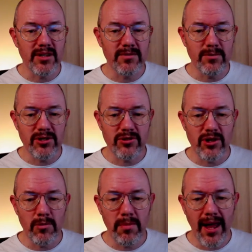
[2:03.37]
If we just
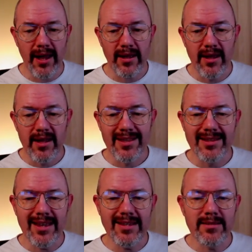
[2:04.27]
go back, the
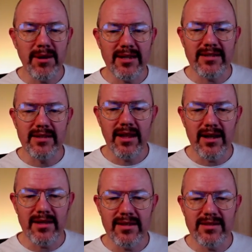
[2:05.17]
database
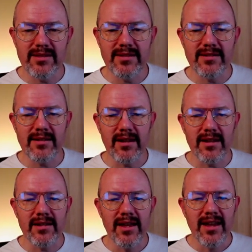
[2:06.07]
light, this is
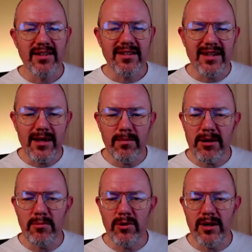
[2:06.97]
designed, it's a little
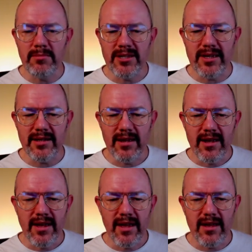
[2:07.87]
bit more limited.
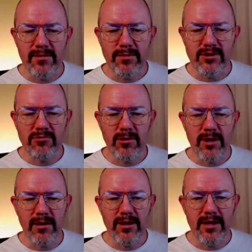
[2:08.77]
If we scroll
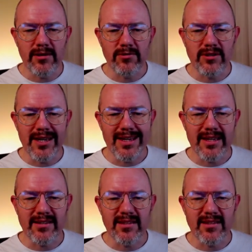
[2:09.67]
down here, you'll see it says